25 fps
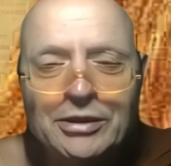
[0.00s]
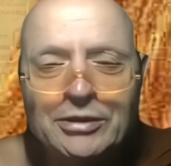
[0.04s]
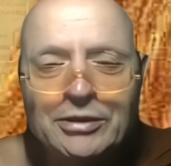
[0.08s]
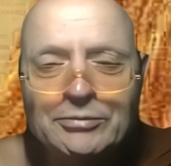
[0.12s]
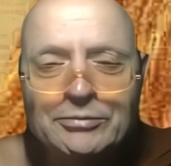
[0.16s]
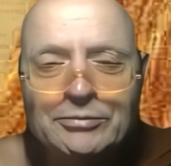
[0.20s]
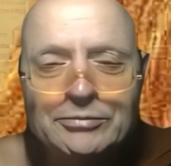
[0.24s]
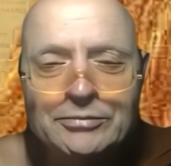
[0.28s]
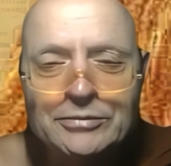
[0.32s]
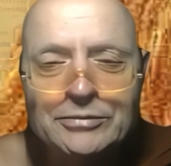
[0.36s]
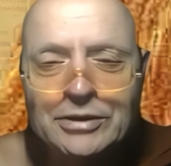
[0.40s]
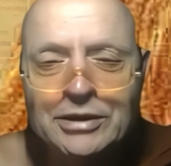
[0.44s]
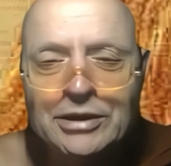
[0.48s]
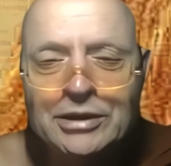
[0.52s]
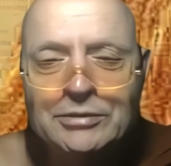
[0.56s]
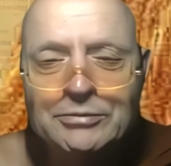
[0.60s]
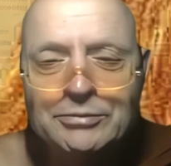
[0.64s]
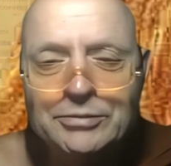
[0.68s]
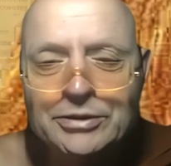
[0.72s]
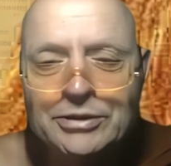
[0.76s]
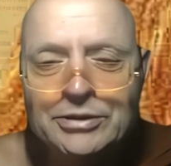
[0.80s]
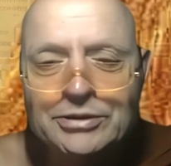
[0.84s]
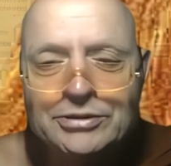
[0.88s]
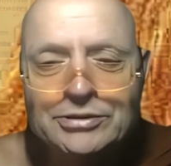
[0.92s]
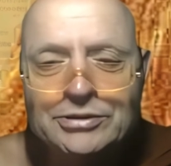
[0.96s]
own uh,
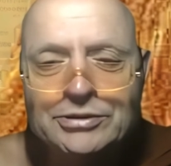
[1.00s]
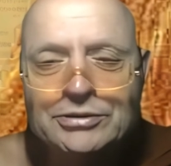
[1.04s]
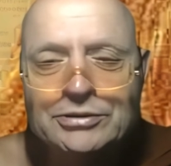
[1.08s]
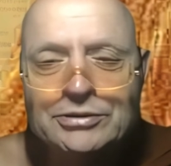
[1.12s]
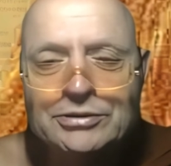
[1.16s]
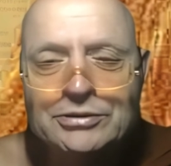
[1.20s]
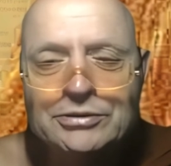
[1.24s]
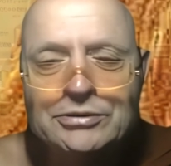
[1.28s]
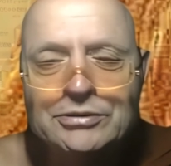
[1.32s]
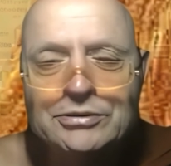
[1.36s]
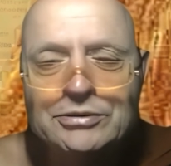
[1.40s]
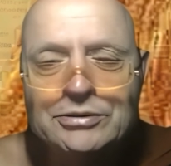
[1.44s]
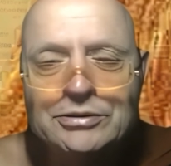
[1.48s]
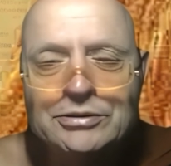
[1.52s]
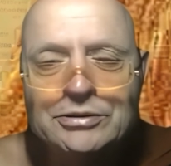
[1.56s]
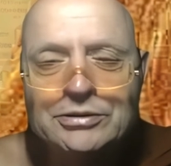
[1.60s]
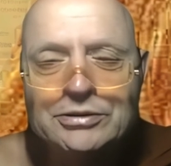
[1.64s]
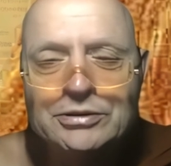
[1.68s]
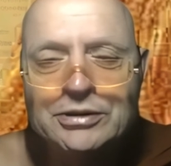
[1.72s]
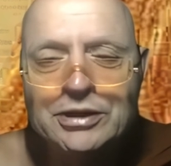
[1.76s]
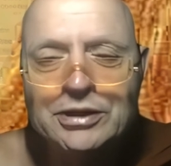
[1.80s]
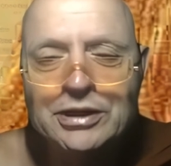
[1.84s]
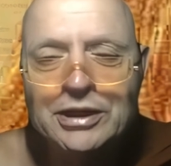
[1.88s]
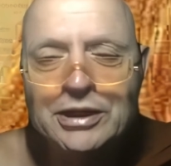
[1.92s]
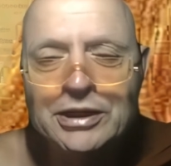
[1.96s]
personal
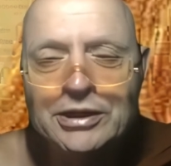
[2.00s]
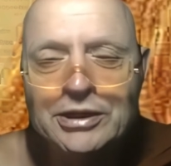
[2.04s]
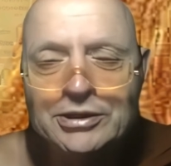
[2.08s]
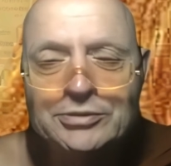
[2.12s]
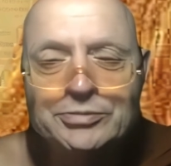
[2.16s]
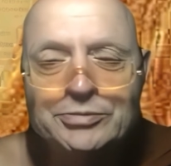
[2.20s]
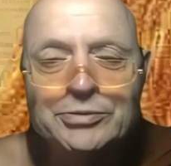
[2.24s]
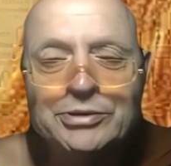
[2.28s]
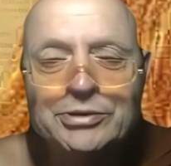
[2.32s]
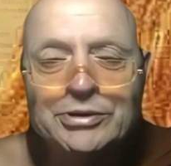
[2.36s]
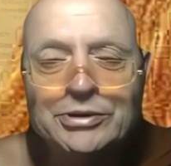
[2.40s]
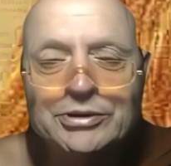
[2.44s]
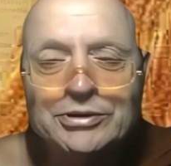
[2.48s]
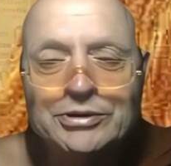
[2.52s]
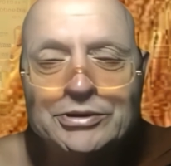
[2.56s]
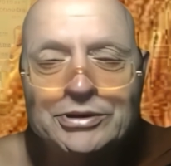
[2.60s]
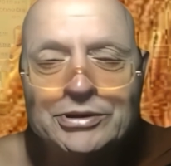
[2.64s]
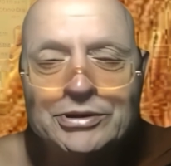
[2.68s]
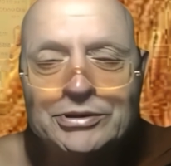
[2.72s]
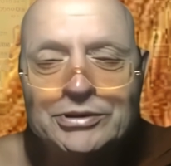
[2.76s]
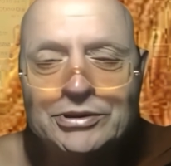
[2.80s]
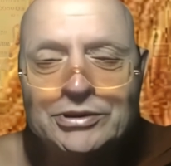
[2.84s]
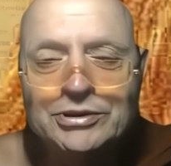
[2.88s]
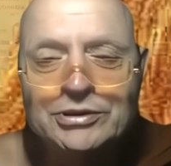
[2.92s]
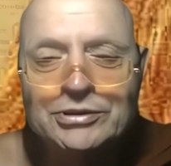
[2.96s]
uh,
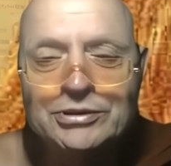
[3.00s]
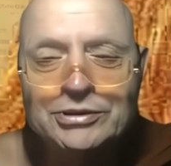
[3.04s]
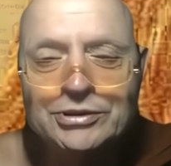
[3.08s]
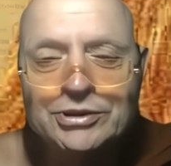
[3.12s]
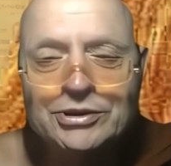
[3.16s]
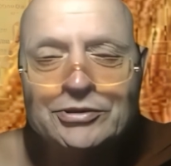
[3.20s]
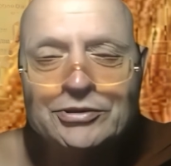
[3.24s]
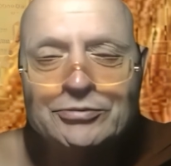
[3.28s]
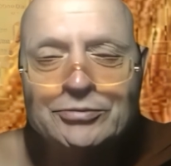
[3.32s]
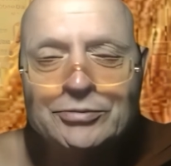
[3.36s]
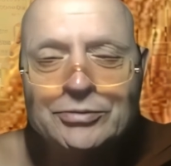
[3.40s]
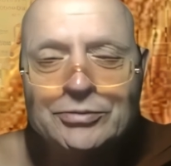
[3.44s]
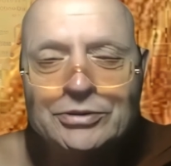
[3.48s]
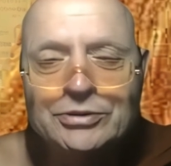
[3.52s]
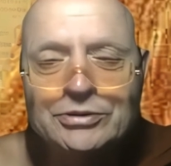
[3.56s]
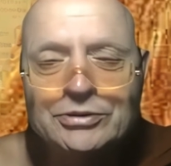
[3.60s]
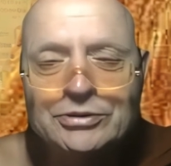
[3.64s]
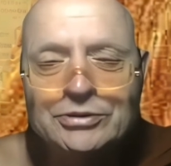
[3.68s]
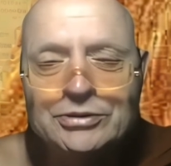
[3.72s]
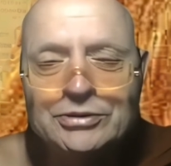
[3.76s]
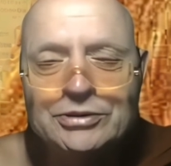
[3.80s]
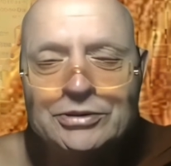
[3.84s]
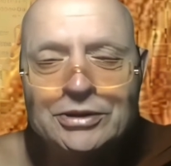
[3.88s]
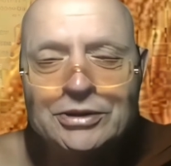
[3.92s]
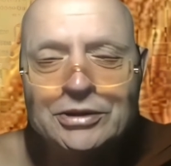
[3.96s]
experiences and achievements.
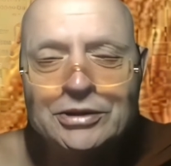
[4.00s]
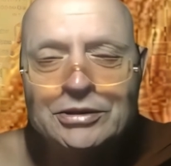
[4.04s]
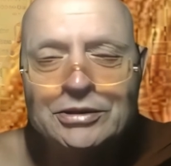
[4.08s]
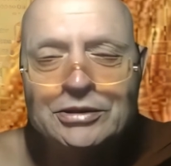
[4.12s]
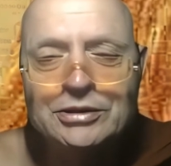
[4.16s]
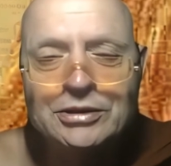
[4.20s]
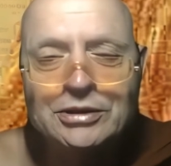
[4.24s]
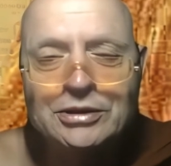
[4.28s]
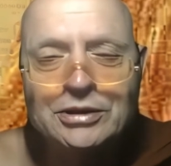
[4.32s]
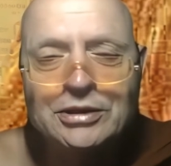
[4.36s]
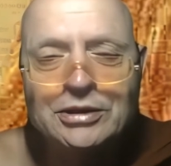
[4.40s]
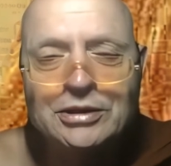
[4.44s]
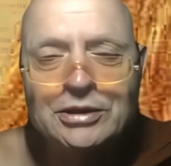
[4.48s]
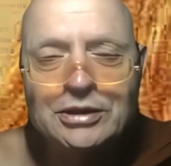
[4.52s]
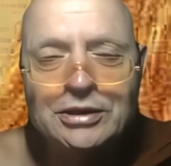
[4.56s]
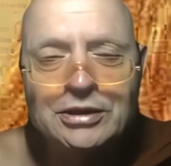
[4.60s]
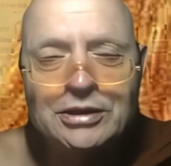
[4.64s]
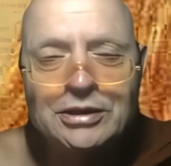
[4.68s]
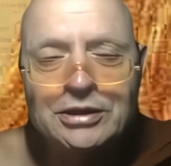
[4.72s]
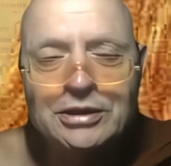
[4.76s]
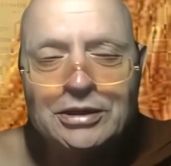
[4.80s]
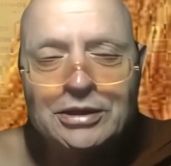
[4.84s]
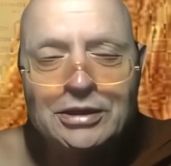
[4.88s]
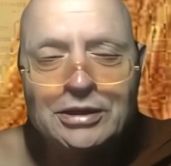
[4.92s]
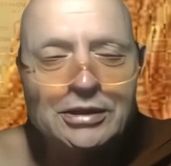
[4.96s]
And
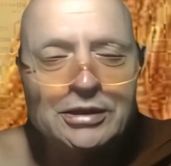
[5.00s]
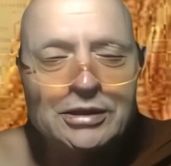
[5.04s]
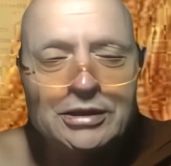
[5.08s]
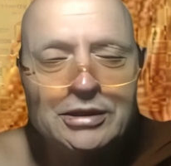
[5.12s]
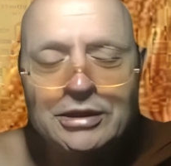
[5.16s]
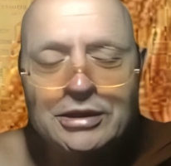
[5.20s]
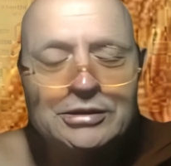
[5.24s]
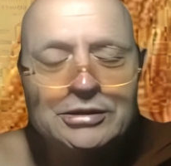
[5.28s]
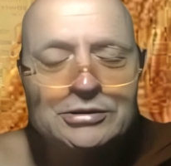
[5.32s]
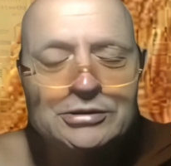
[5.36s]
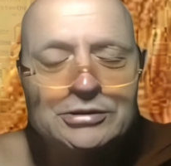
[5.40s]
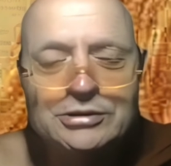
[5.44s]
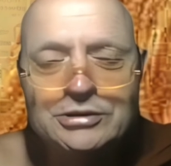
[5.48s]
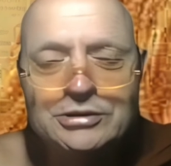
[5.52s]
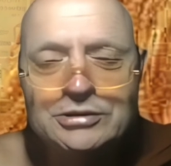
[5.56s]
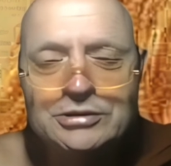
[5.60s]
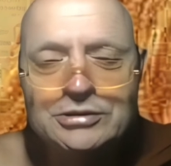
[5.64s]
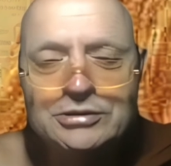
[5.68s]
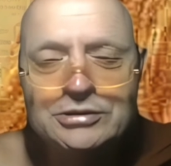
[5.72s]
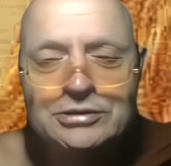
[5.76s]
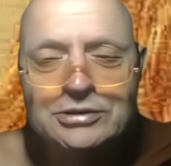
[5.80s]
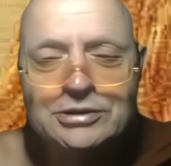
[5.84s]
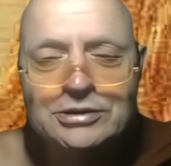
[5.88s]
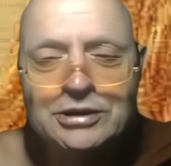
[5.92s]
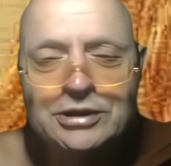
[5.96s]
that's,
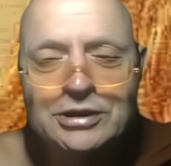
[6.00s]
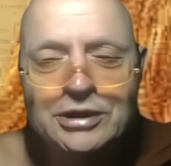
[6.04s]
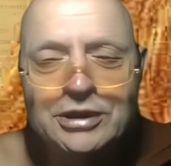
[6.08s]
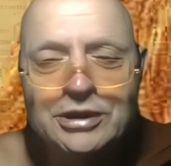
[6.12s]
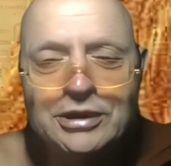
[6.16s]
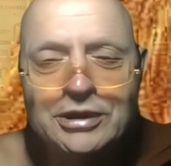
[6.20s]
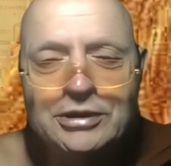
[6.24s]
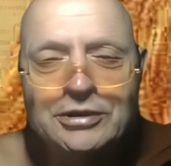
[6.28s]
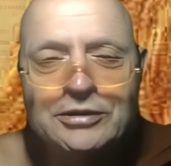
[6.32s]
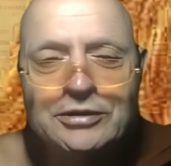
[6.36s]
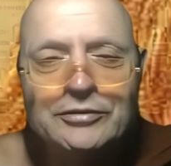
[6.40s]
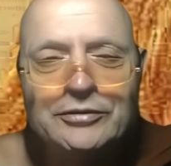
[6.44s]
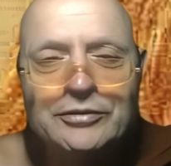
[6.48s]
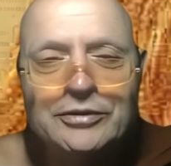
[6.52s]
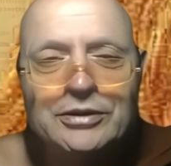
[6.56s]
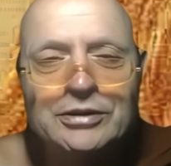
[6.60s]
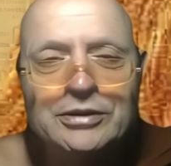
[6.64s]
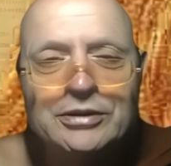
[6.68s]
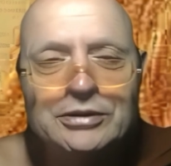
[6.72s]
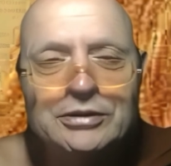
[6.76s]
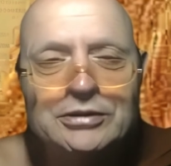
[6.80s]
that's the end of it.